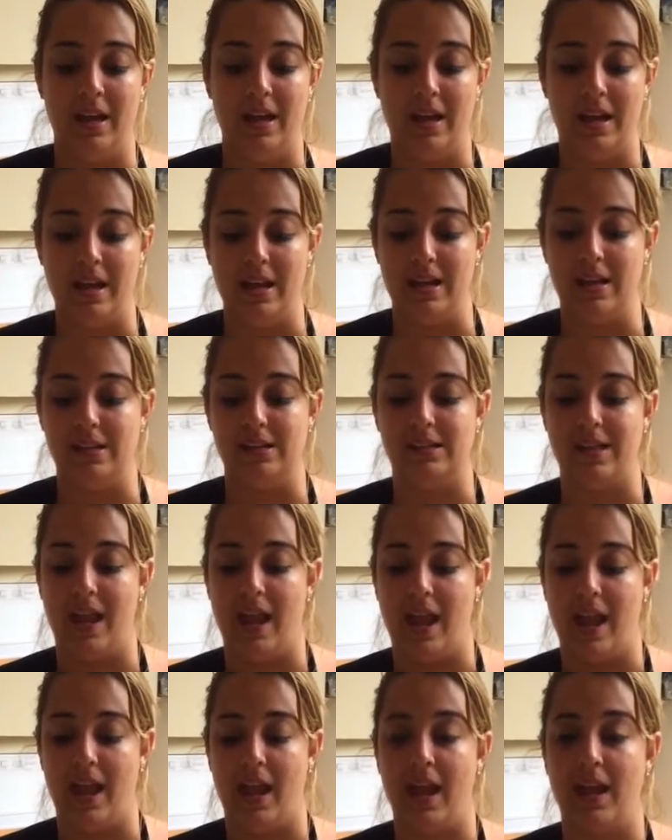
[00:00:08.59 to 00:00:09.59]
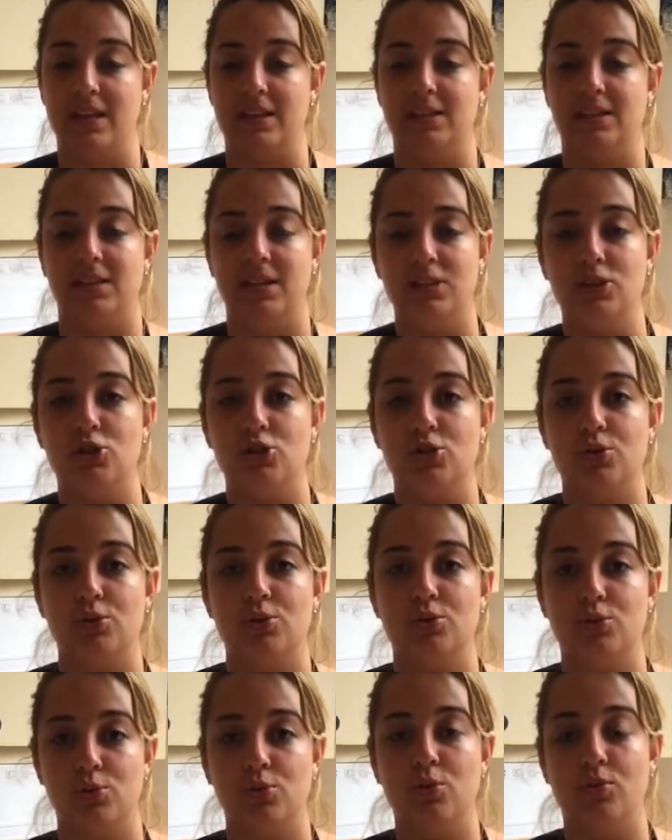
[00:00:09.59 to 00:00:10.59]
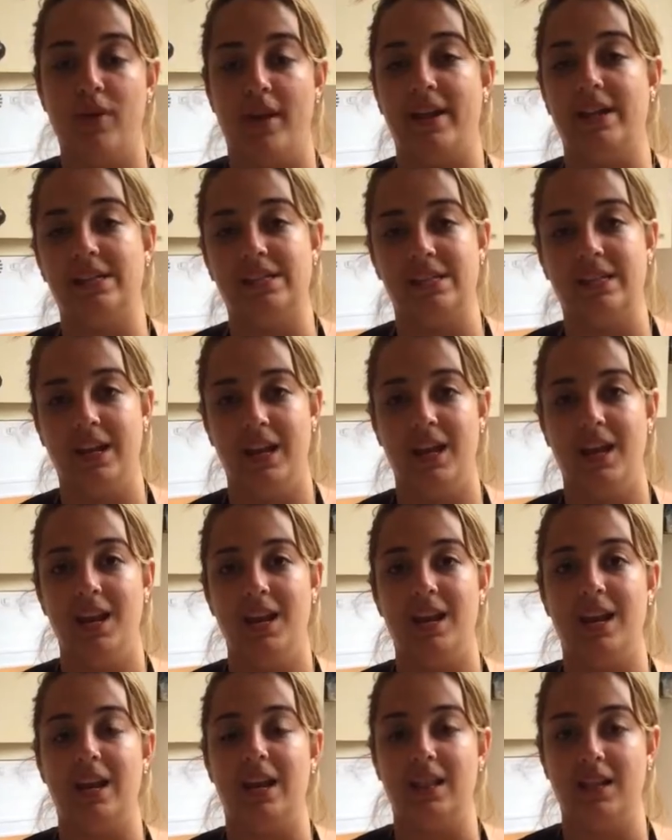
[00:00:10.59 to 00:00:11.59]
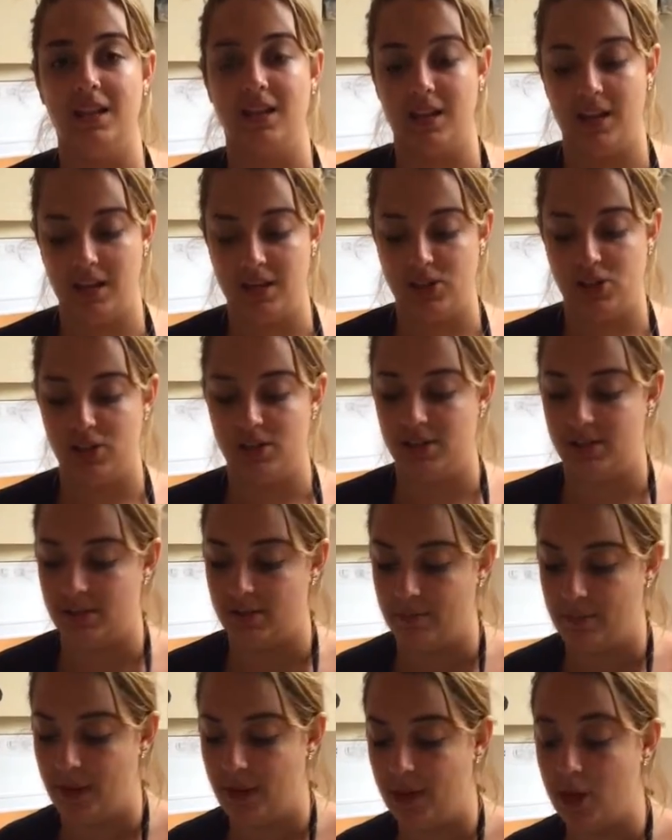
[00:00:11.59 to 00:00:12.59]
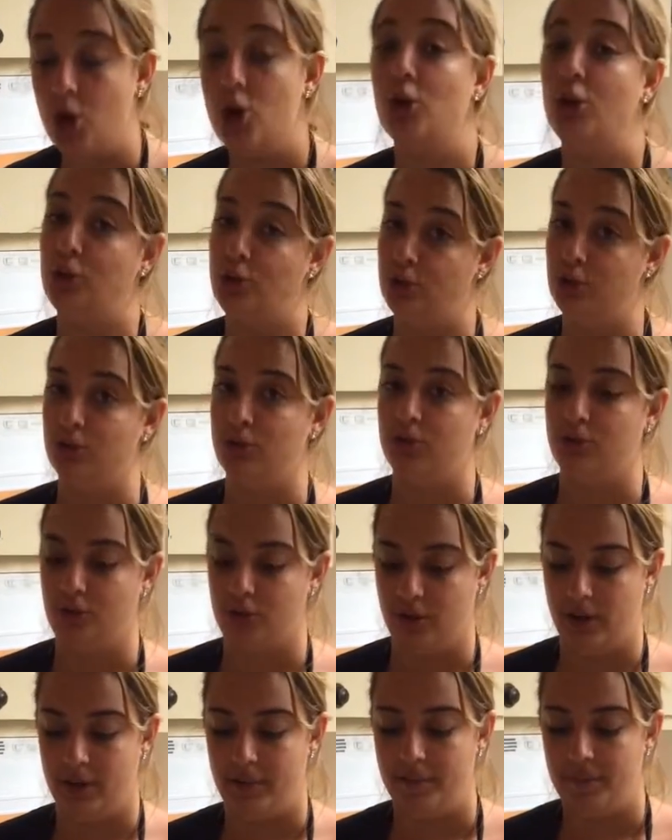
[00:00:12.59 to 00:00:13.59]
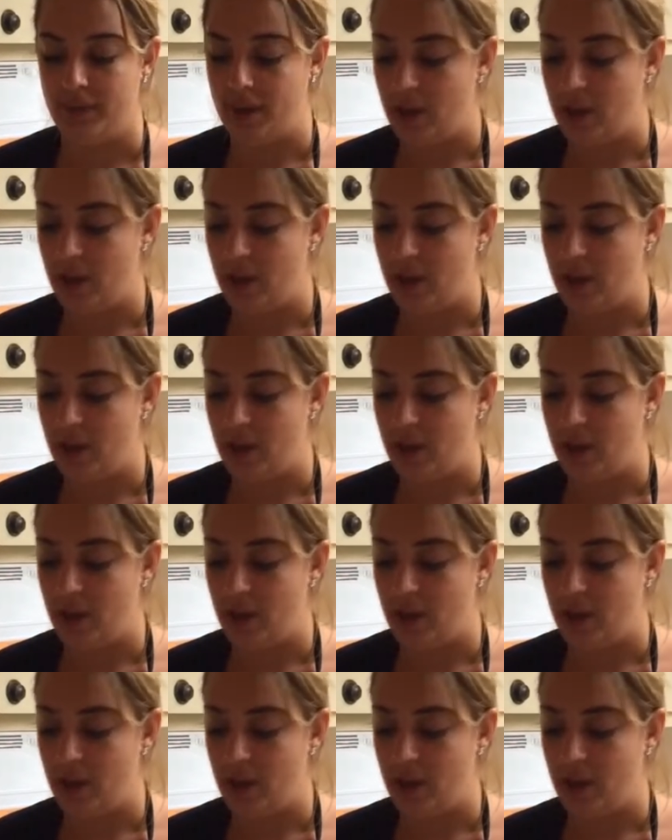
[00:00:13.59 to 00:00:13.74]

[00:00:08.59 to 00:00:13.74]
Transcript: It is a essential tool that is needed in the kitchen to make tostones.